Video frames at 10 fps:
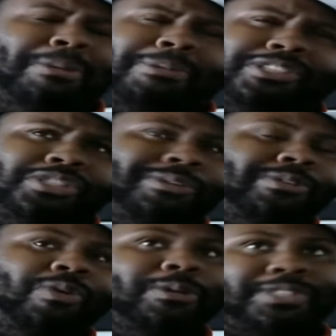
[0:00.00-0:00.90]
could purchase red
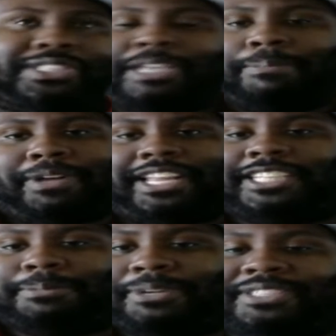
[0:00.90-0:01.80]
orbs to skip all that
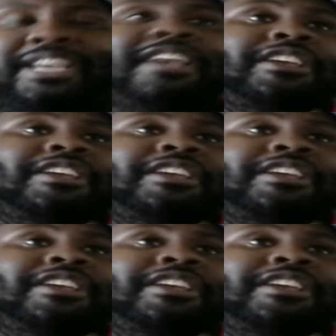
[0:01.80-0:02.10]
experience,